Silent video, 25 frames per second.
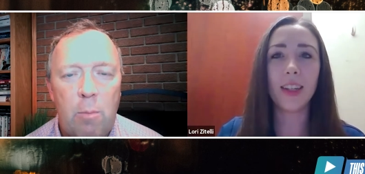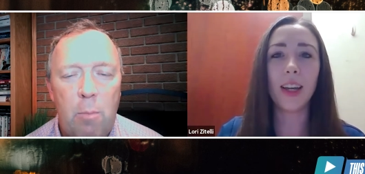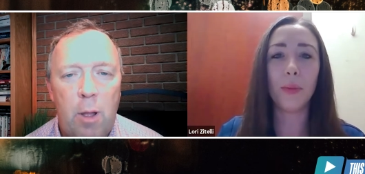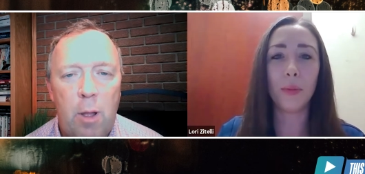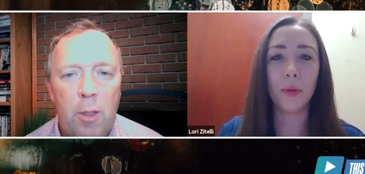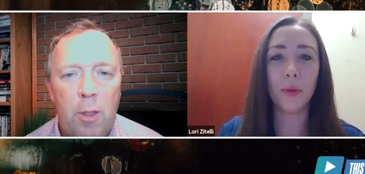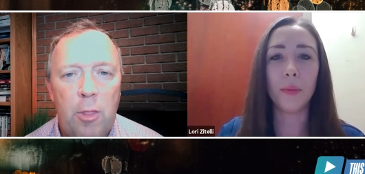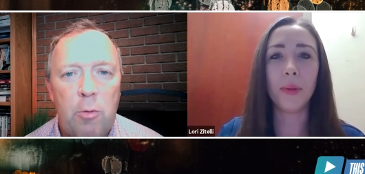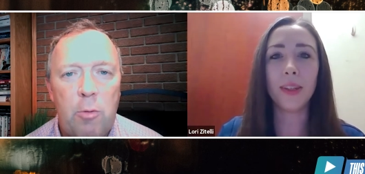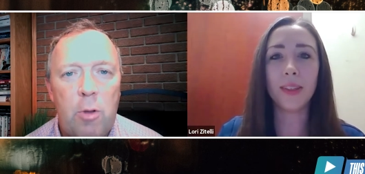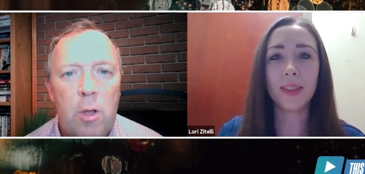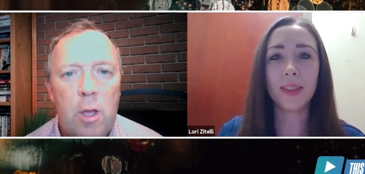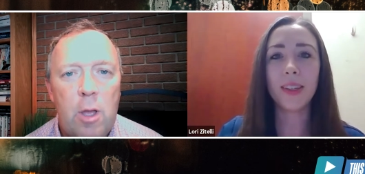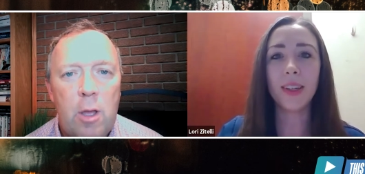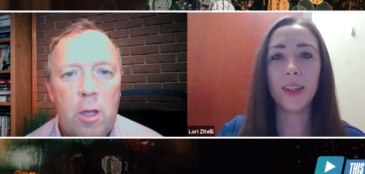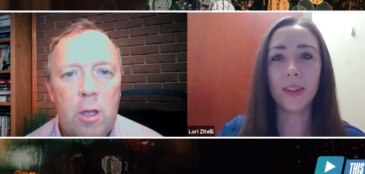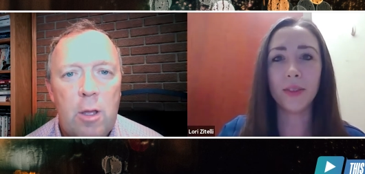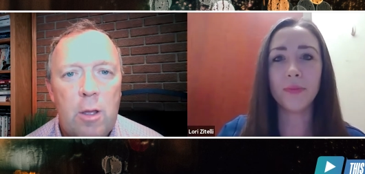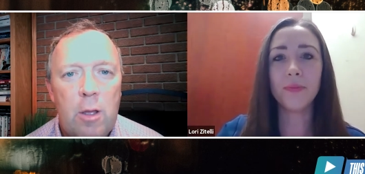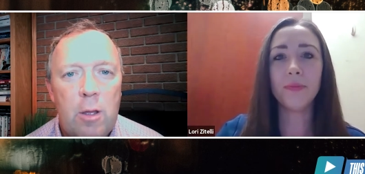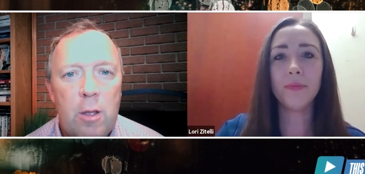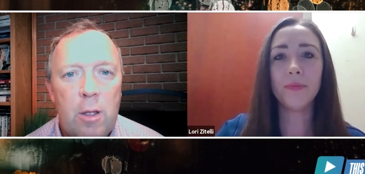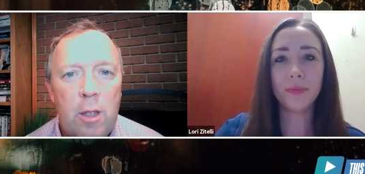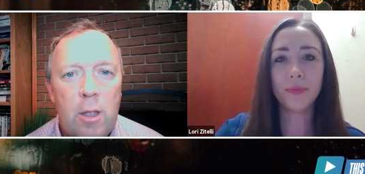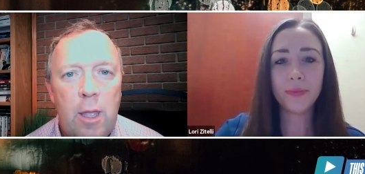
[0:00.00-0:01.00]
Speaker 1: a couple month? months ago.
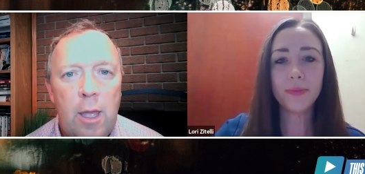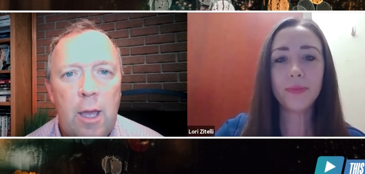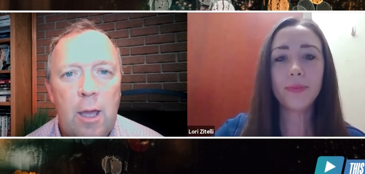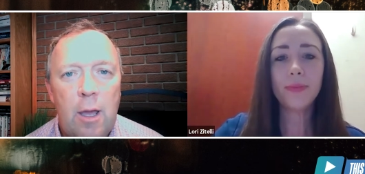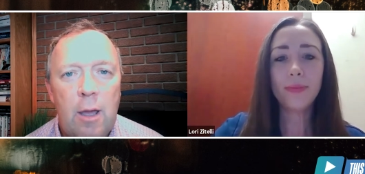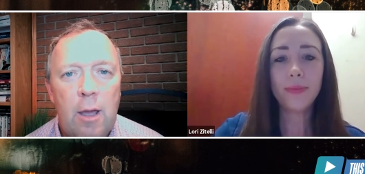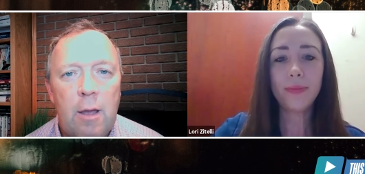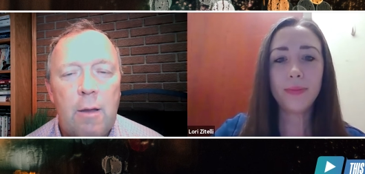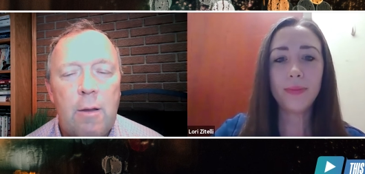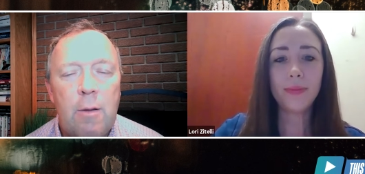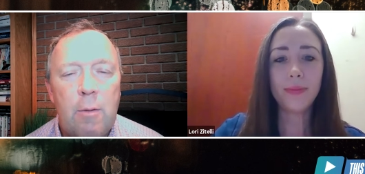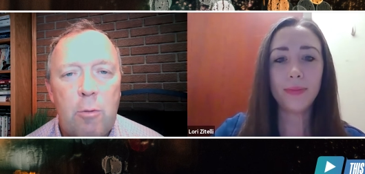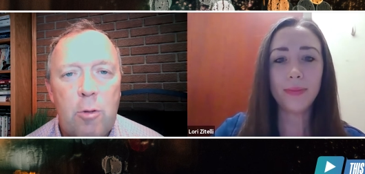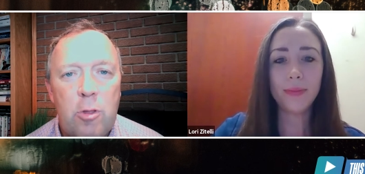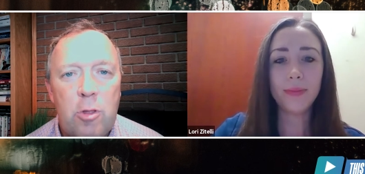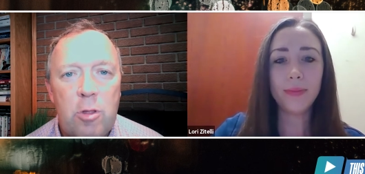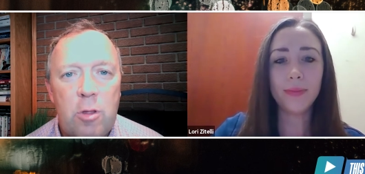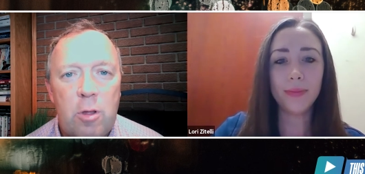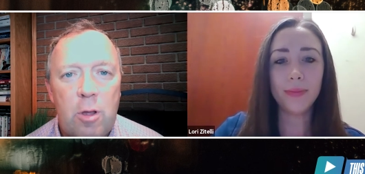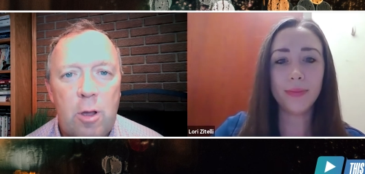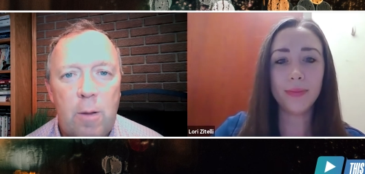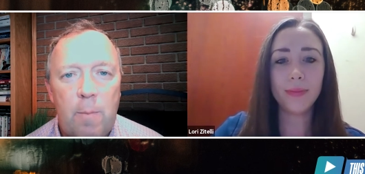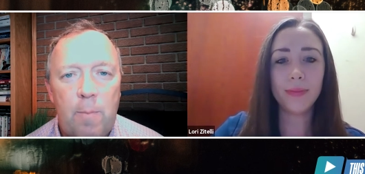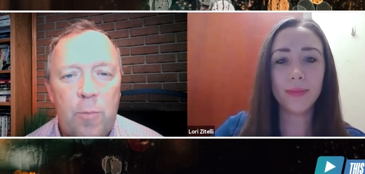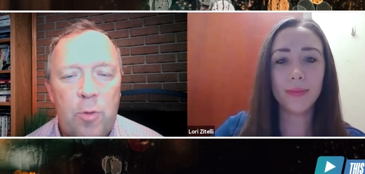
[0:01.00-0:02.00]
Yeah, it was.
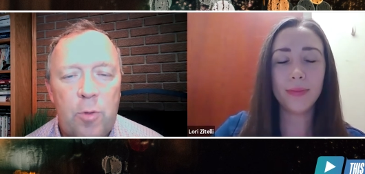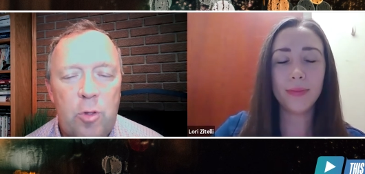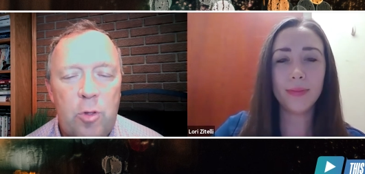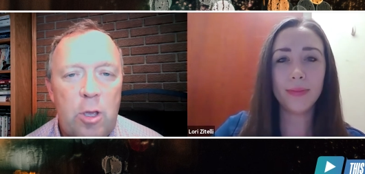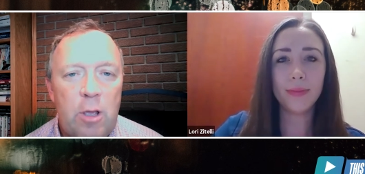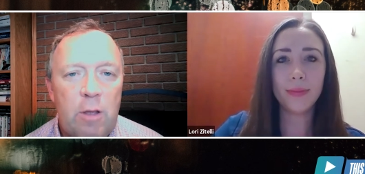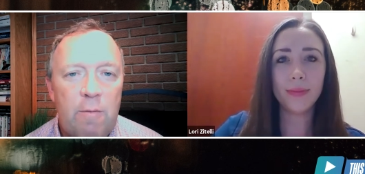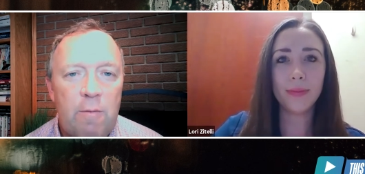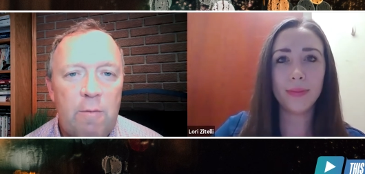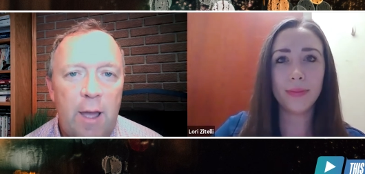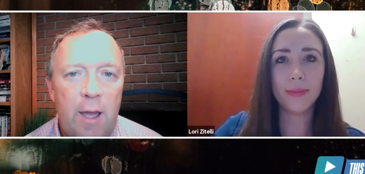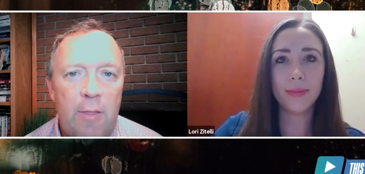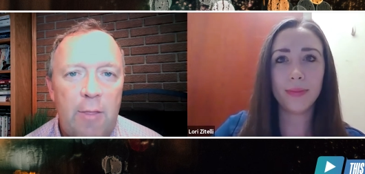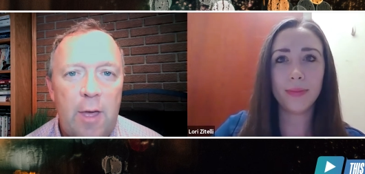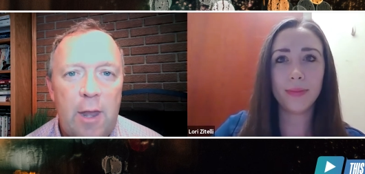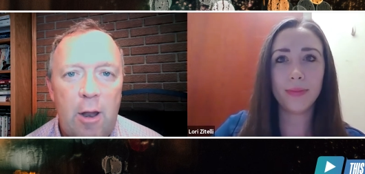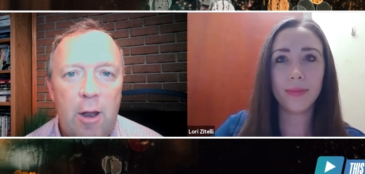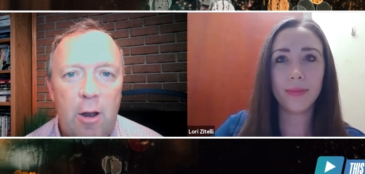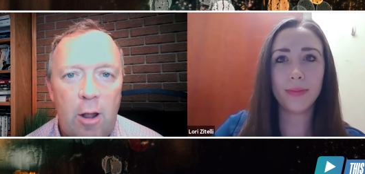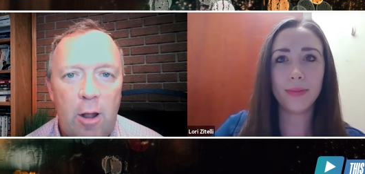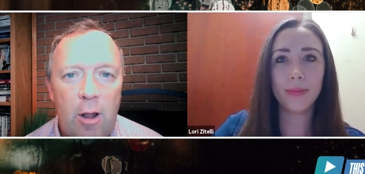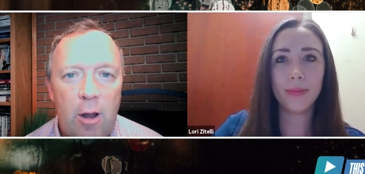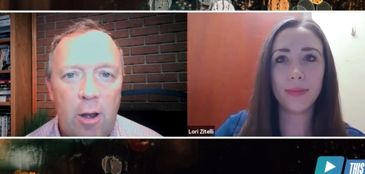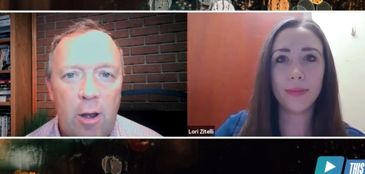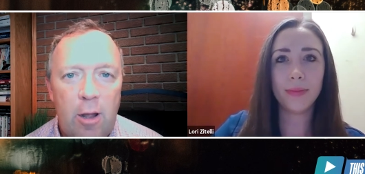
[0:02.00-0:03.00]
Um, so you can find that out
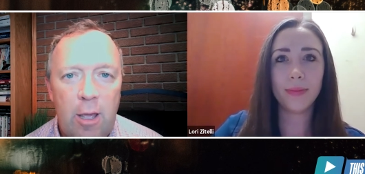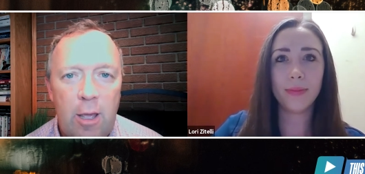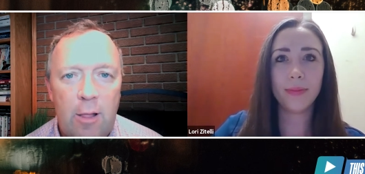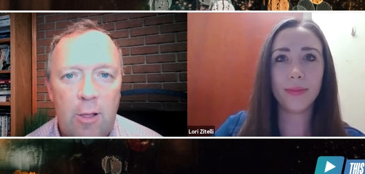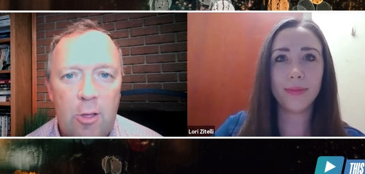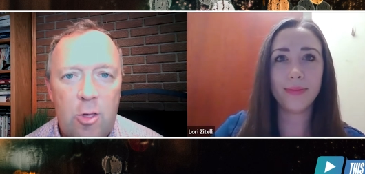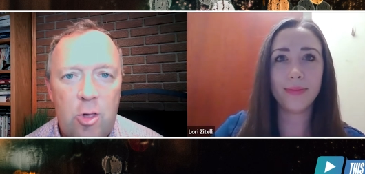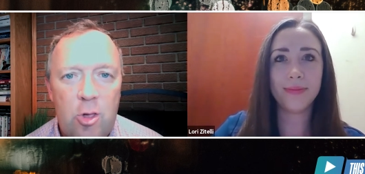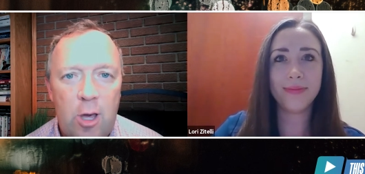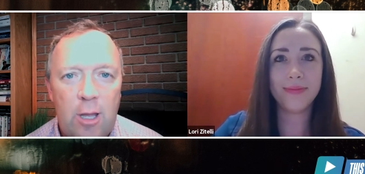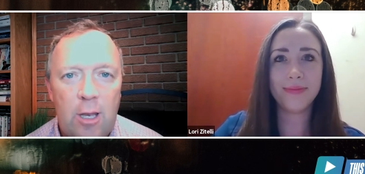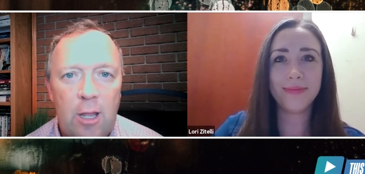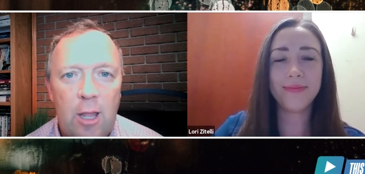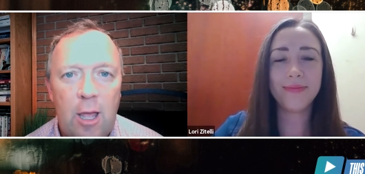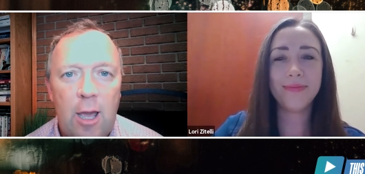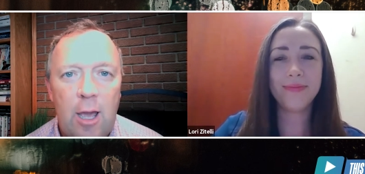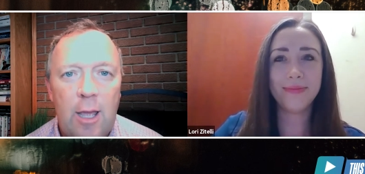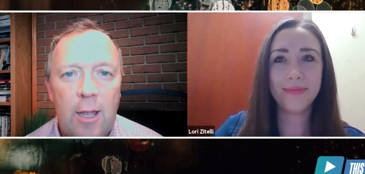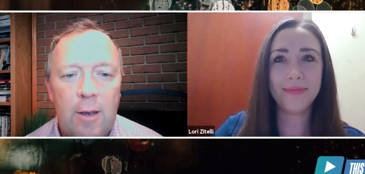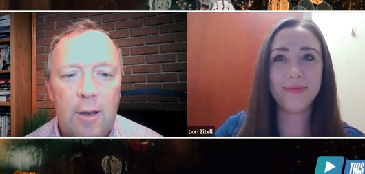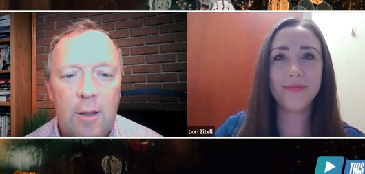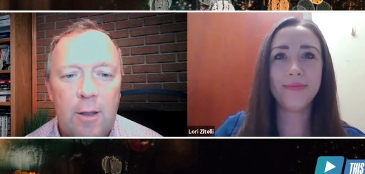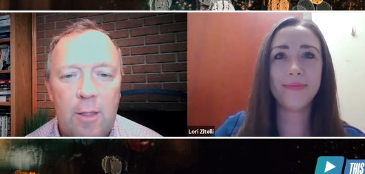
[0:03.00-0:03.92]
on Audiology Online.